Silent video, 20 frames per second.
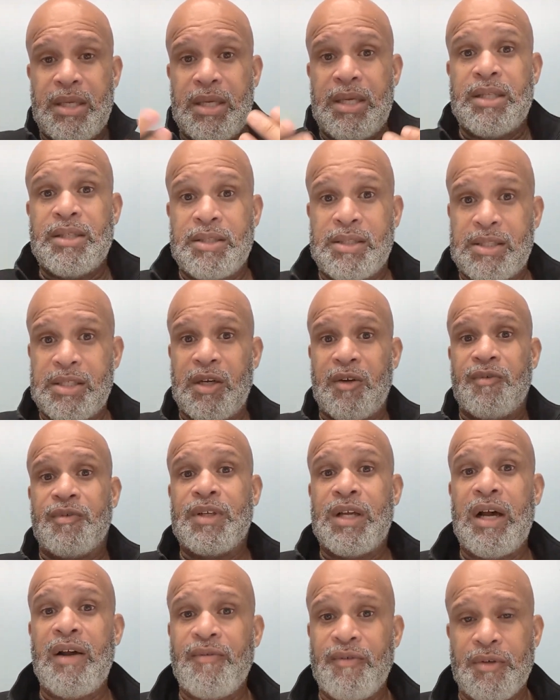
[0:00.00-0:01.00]
in
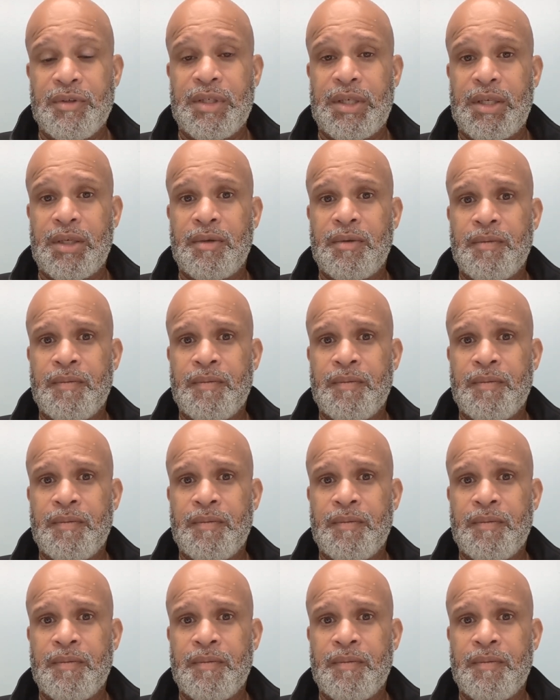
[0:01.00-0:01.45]
self-governing?